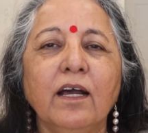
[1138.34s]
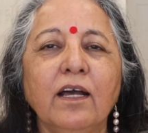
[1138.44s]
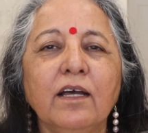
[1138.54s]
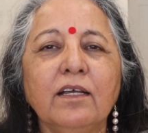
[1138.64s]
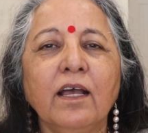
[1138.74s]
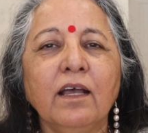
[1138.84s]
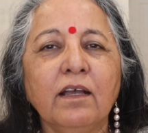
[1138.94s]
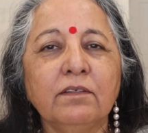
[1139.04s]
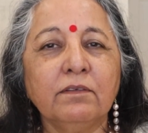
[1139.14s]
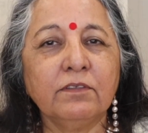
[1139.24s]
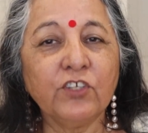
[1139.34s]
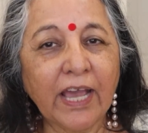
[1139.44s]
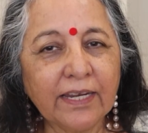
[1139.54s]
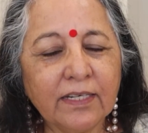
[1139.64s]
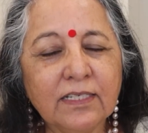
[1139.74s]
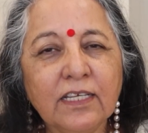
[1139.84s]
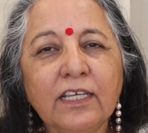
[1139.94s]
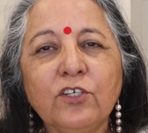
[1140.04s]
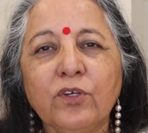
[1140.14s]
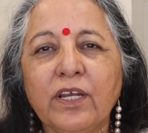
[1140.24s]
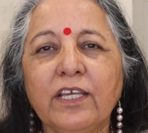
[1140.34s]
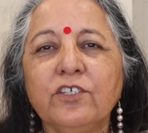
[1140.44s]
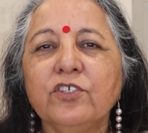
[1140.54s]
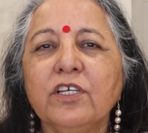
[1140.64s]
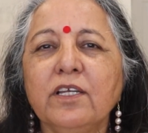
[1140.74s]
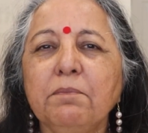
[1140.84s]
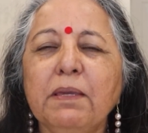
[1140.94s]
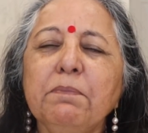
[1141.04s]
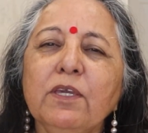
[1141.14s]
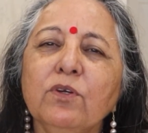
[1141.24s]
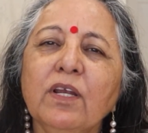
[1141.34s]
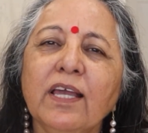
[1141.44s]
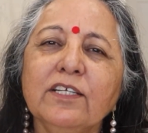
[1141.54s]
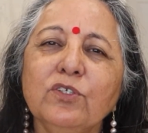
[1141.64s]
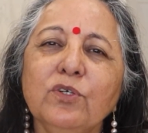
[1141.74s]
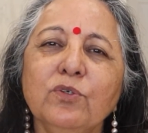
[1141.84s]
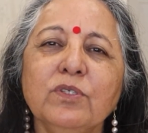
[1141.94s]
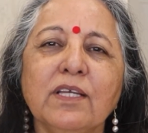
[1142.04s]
Uh, uh, charity, donation. Maybe you'd like to do